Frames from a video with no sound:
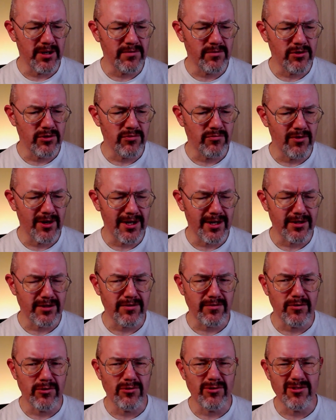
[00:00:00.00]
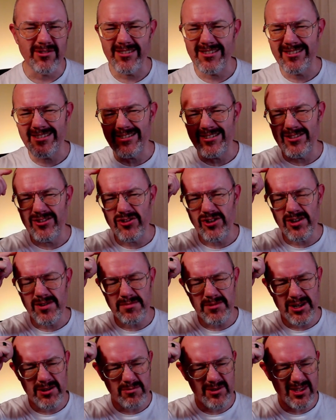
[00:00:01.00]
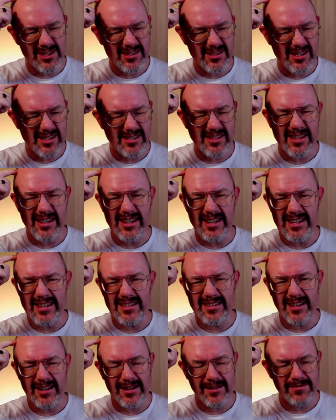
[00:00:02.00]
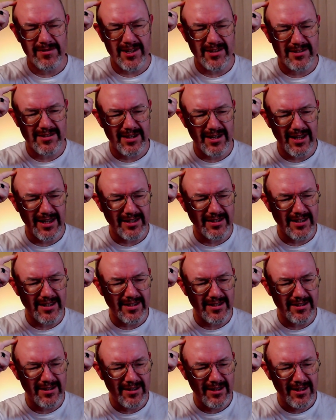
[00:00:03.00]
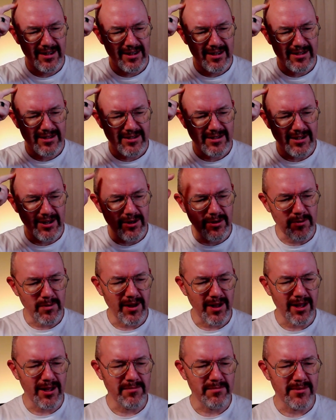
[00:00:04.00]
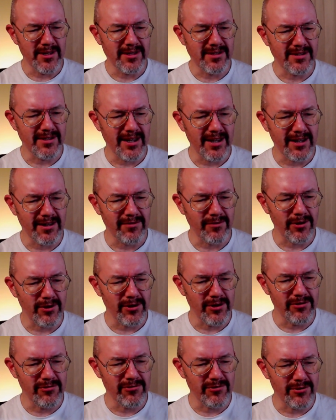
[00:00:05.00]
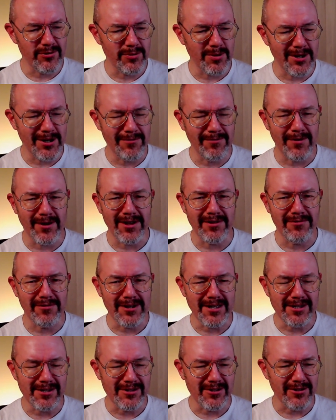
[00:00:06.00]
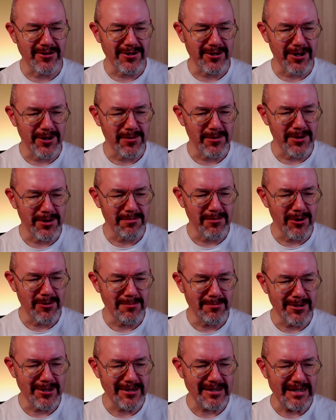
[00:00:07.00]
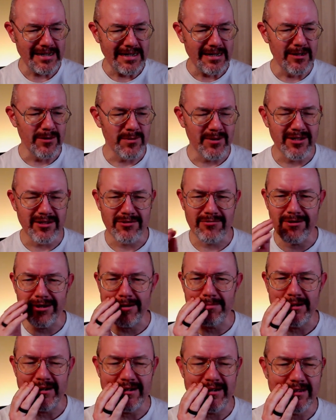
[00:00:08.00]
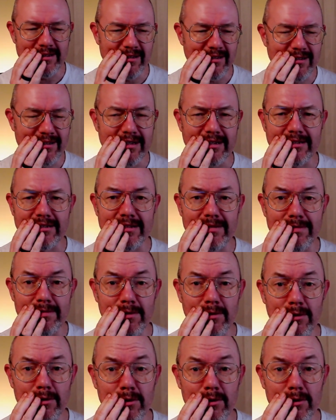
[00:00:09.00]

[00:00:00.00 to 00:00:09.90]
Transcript: I've just realized, of course, because Germany with the 60 leagues, I left that selected. So it's saying I've got 125 leagues on the go at the moment, and it's recommending 64.